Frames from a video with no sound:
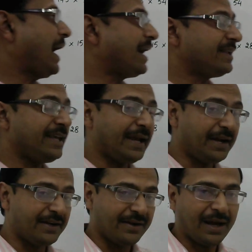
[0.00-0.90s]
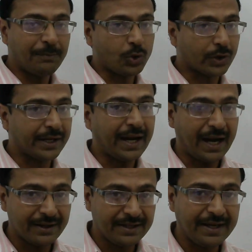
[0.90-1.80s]
at the end. I am talking
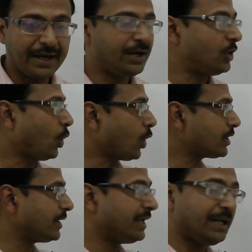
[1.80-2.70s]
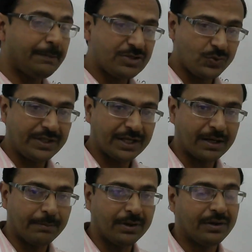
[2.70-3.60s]
at the end, not in between the
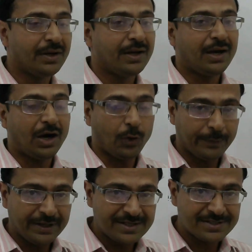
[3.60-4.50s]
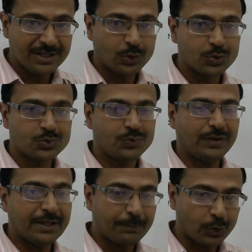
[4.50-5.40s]
number. How many zeros will
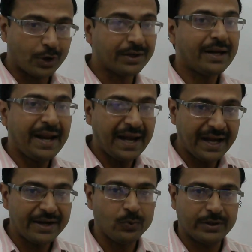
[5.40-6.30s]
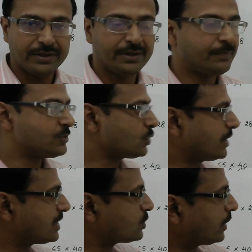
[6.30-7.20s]
the product end with? So there
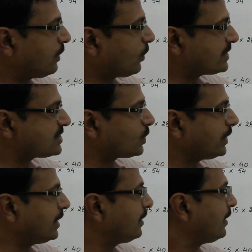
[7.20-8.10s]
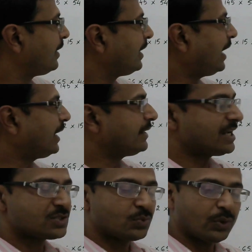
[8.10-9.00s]
is only 10 here, and
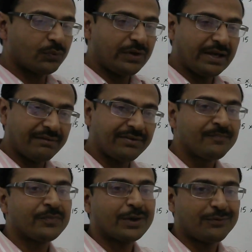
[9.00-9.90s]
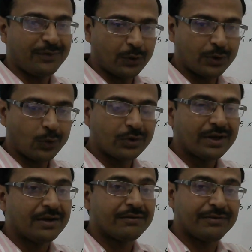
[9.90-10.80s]
that's what we have found
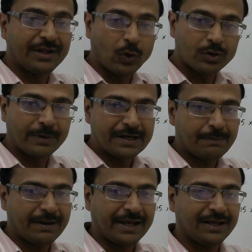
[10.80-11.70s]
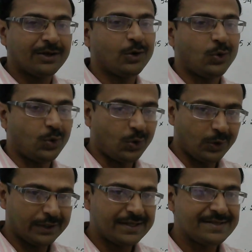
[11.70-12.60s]
out without multiplying
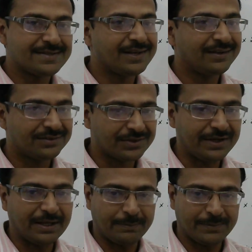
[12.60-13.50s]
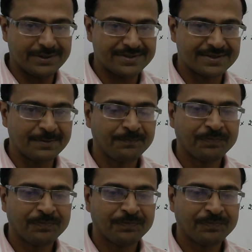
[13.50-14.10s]
all these three numbers.